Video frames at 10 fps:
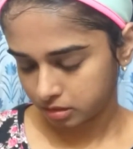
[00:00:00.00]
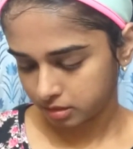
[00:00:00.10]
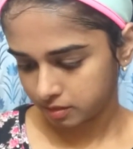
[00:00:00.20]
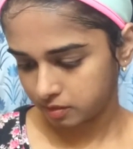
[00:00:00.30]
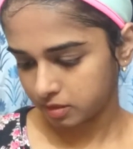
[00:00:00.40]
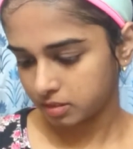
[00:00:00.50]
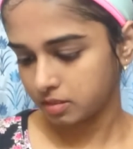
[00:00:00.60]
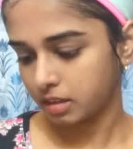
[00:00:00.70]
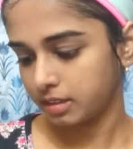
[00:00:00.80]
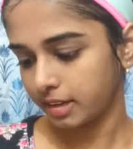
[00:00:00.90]
it says
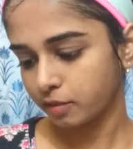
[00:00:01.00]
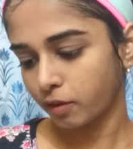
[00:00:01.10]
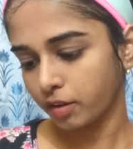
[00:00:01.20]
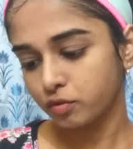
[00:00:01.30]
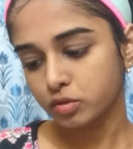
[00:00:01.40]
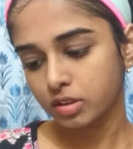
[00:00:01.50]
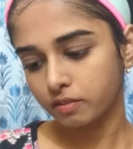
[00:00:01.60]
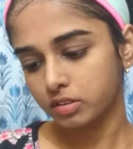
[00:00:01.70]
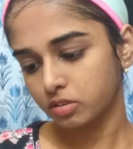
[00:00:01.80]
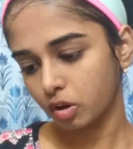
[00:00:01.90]
that take 5 to
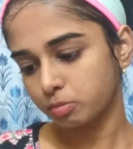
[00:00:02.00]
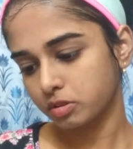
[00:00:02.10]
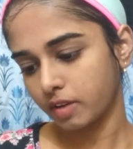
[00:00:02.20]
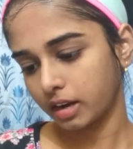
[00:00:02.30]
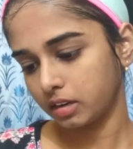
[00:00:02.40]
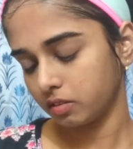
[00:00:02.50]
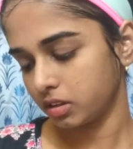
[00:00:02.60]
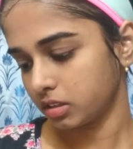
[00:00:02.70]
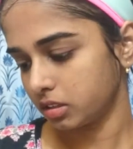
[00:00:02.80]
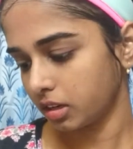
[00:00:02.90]
7 drops of
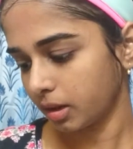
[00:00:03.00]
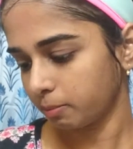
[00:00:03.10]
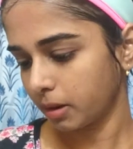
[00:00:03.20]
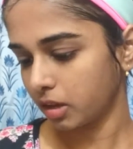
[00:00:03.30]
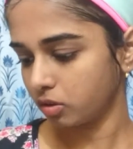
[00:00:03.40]
activator, apply